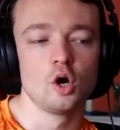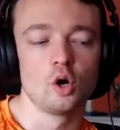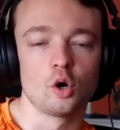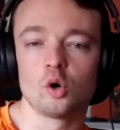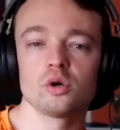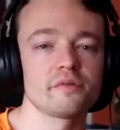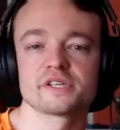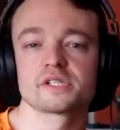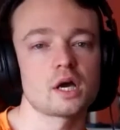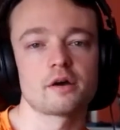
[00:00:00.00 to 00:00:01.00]
all of the
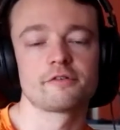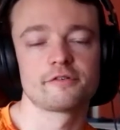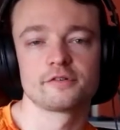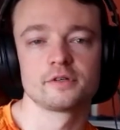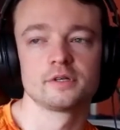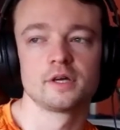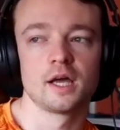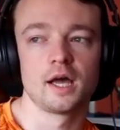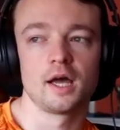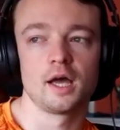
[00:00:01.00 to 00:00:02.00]
stuff
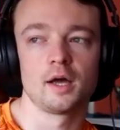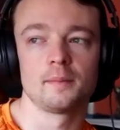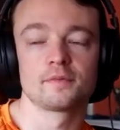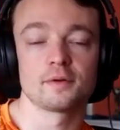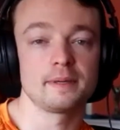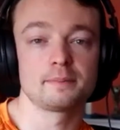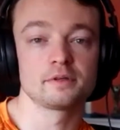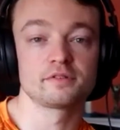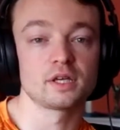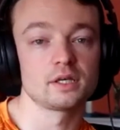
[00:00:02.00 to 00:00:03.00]
that people have
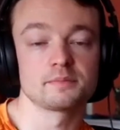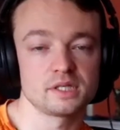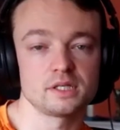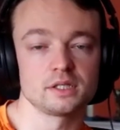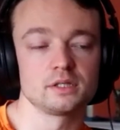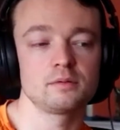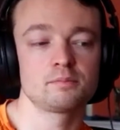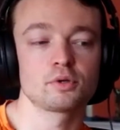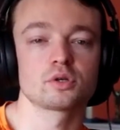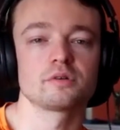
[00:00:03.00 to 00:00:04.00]
done in Obsidian,
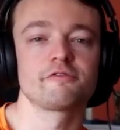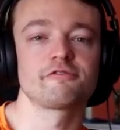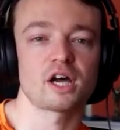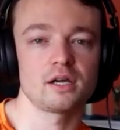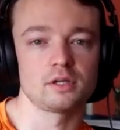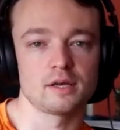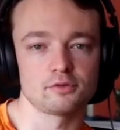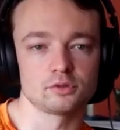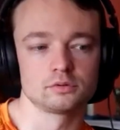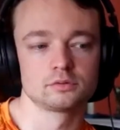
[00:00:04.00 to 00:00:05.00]
but on a file
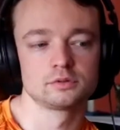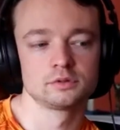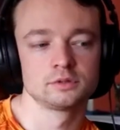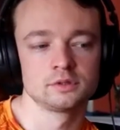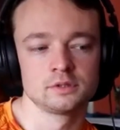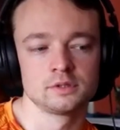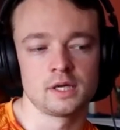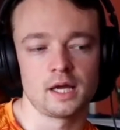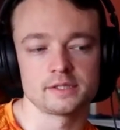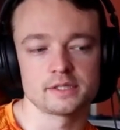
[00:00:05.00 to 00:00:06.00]
level,
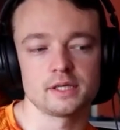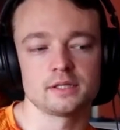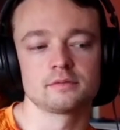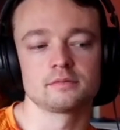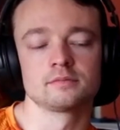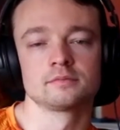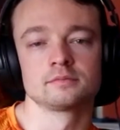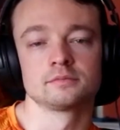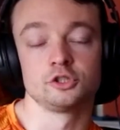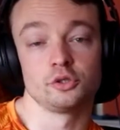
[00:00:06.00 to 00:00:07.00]
as in
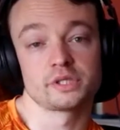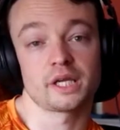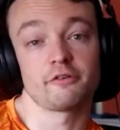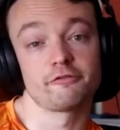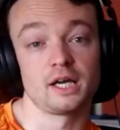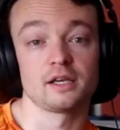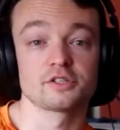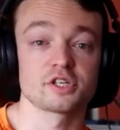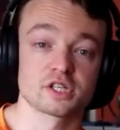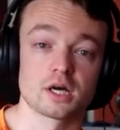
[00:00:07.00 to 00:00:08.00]
using a file as a
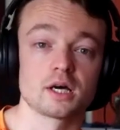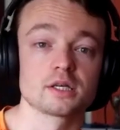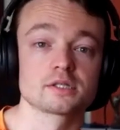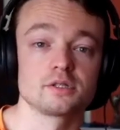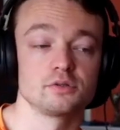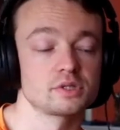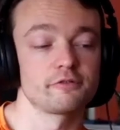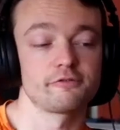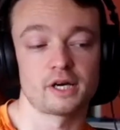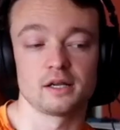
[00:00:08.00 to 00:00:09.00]
task, using a
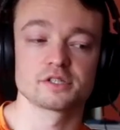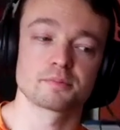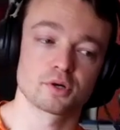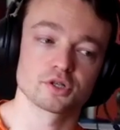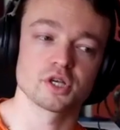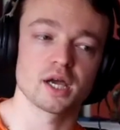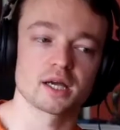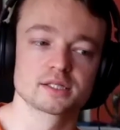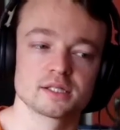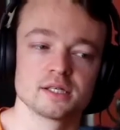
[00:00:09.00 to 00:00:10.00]
file as a
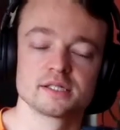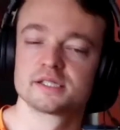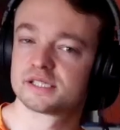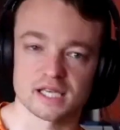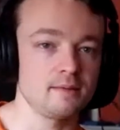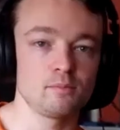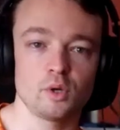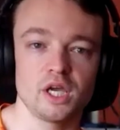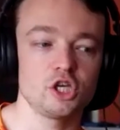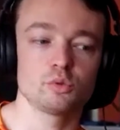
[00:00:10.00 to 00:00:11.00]
project, same way
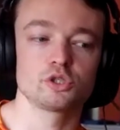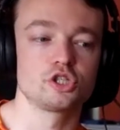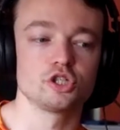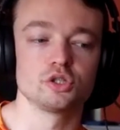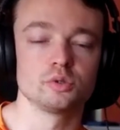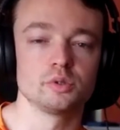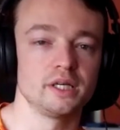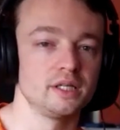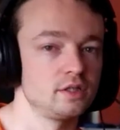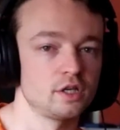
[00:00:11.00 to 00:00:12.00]
you would do
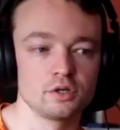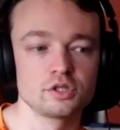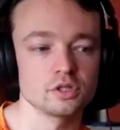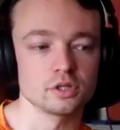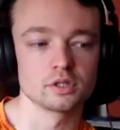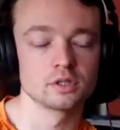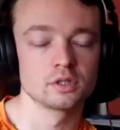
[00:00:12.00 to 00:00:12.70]
in Notion.